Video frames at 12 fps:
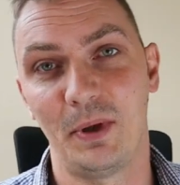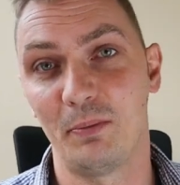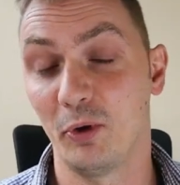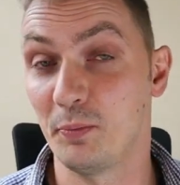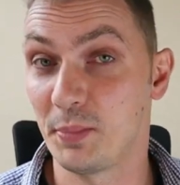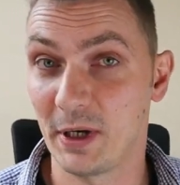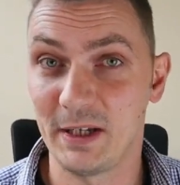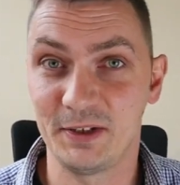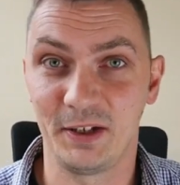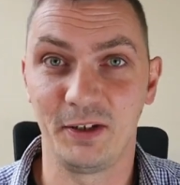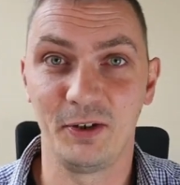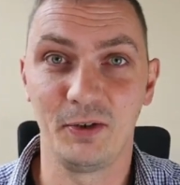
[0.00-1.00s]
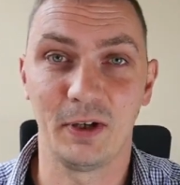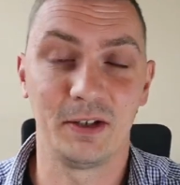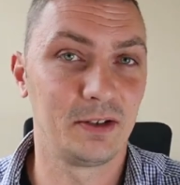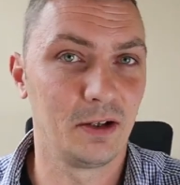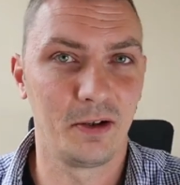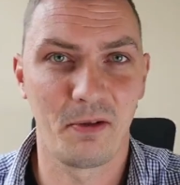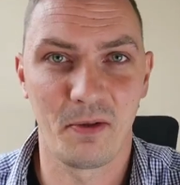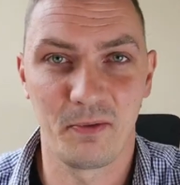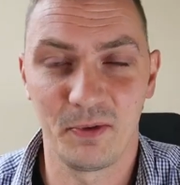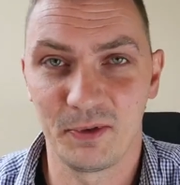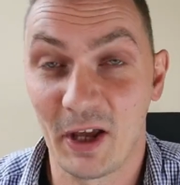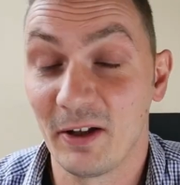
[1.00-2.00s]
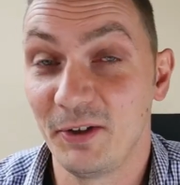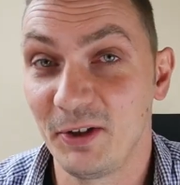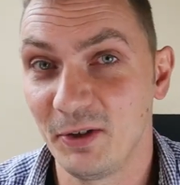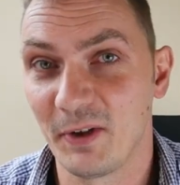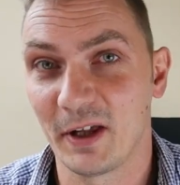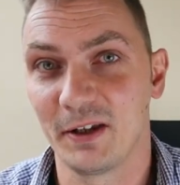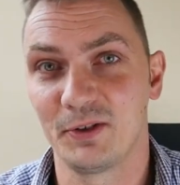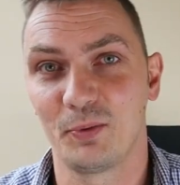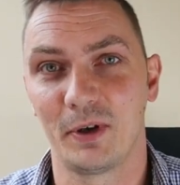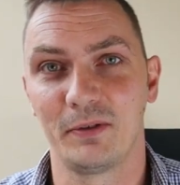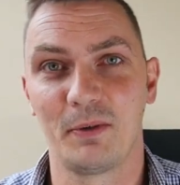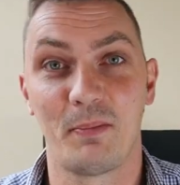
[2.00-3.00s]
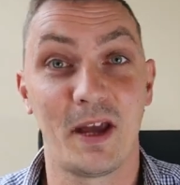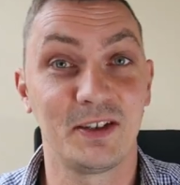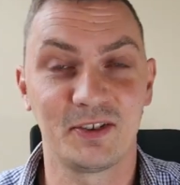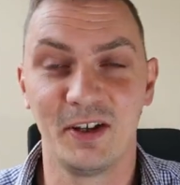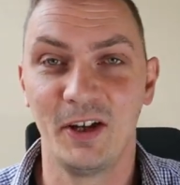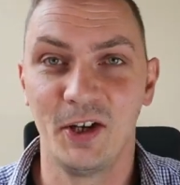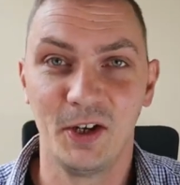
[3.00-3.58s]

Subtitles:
people praising you and telling you that it's one of the best